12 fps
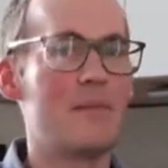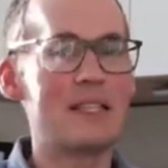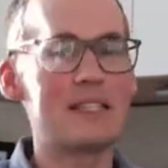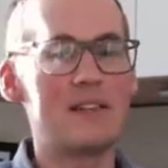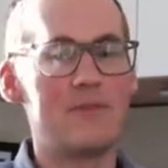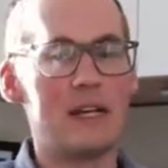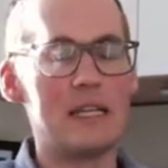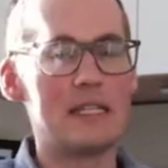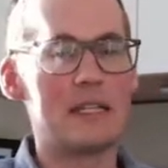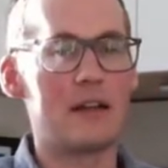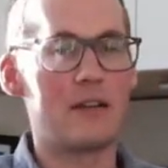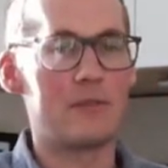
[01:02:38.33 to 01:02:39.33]
Best advice
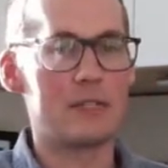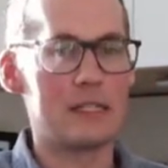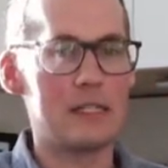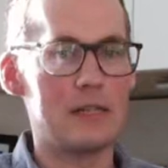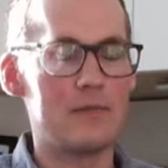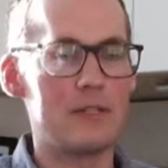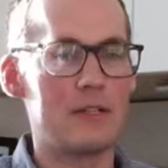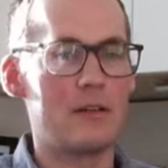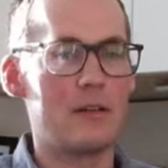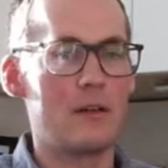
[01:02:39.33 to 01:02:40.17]
that I've received.